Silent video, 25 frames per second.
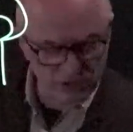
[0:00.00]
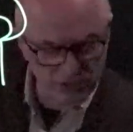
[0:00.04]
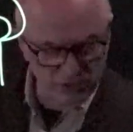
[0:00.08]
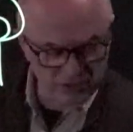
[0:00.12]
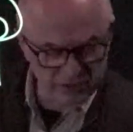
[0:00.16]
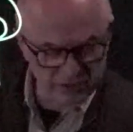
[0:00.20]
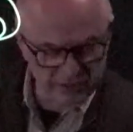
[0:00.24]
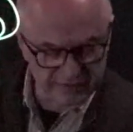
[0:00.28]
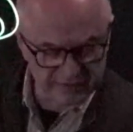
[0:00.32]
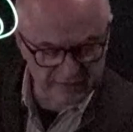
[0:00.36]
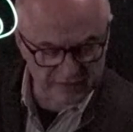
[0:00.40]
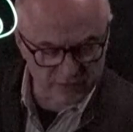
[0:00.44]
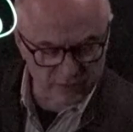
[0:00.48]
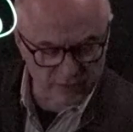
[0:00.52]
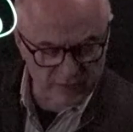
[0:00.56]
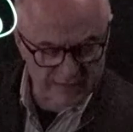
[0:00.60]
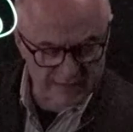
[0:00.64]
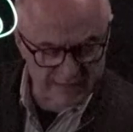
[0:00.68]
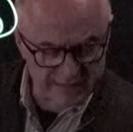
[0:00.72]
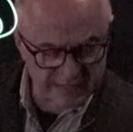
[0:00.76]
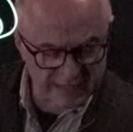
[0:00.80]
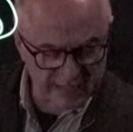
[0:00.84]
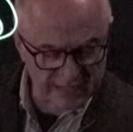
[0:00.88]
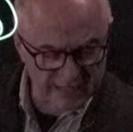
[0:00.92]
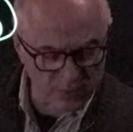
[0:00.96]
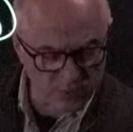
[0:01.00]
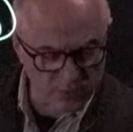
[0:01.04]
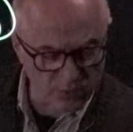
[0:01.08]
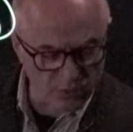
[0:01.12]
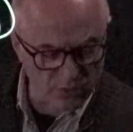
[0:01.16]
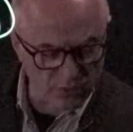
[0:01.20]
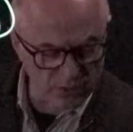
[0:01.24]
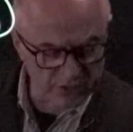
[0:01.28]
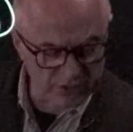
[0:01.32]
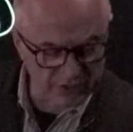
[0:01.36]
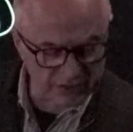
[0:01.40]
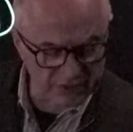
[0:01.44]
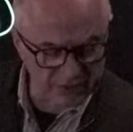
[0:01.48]
This is once again
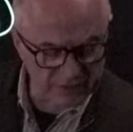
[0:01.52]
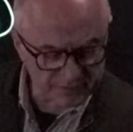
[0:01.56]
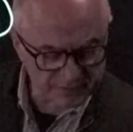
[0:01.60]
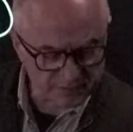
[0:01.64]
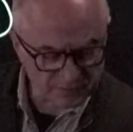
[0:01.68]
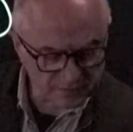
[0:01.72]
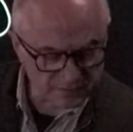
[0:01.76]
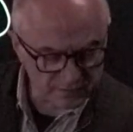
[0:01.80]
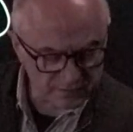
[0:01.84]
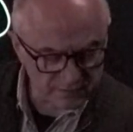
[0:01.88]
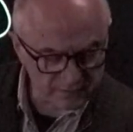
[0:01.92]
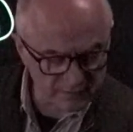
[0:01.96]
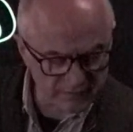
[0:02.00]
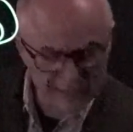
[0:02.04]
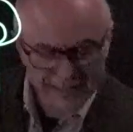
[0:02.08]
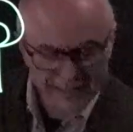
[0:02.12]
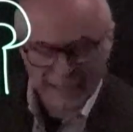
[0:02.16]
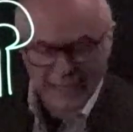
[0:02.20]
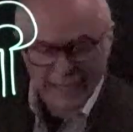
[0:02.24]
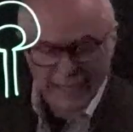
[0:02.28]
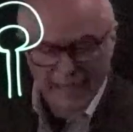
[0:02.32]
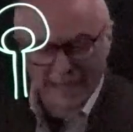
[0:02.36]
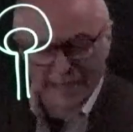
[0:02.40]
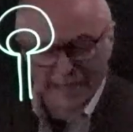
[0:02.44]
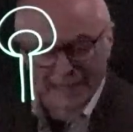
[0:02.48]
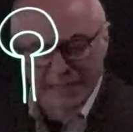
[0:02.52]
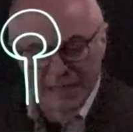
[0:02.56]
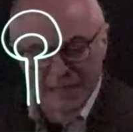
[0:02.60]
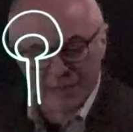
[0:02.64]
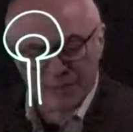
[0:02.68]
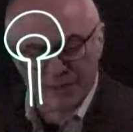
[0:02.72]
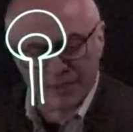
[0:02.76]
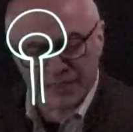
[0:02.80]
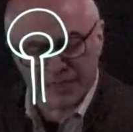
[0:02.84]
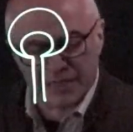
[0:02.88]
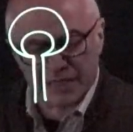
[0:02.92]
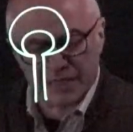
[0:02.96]
water. And I begin